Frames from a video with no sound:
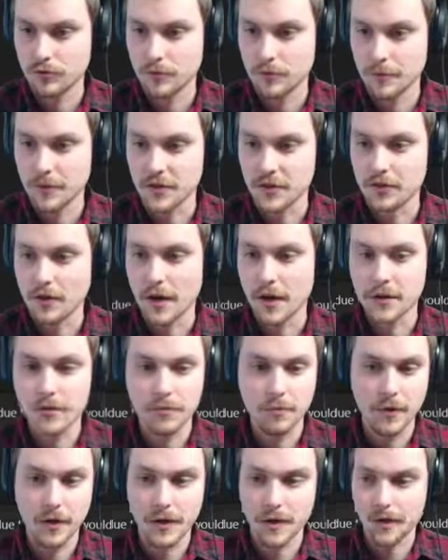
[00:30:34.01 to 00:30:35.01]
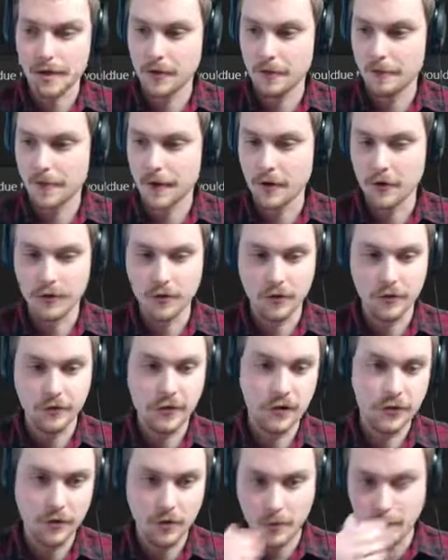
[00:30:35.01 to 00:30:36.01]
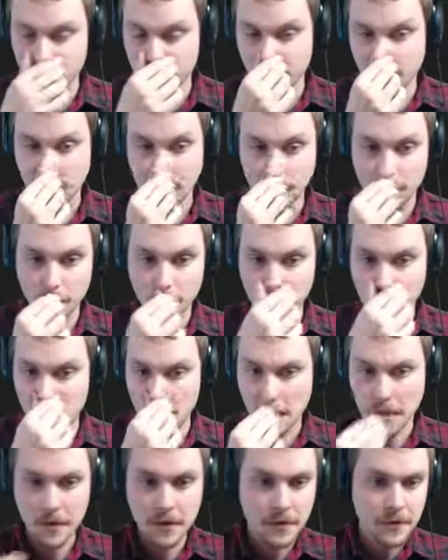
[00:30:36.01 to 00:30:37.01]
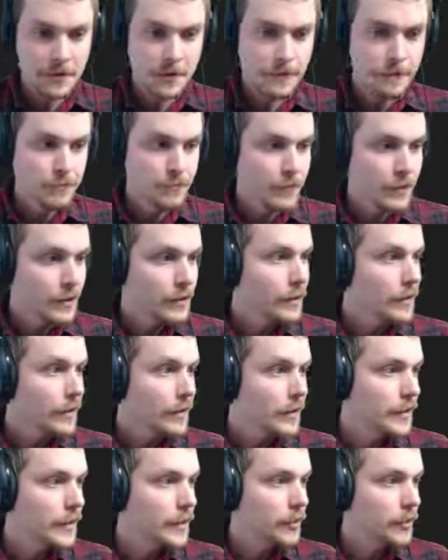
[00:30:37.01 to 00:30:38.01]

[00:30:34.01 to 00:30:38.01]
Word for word: let me trash my PowerShell session and just make a new one. Uh, I'll